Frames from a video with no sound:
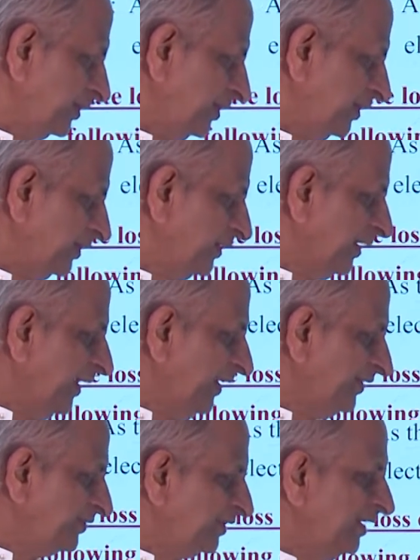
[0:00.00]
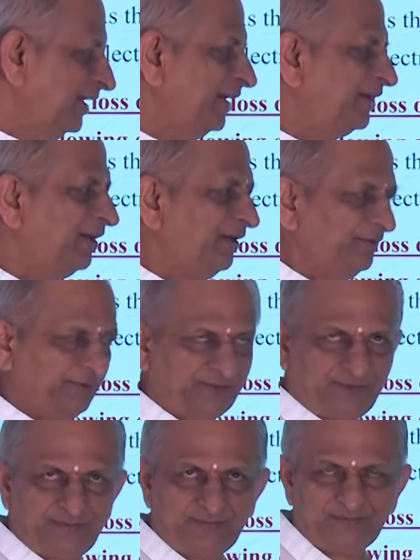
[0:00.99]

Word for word: it gains 3 electrons.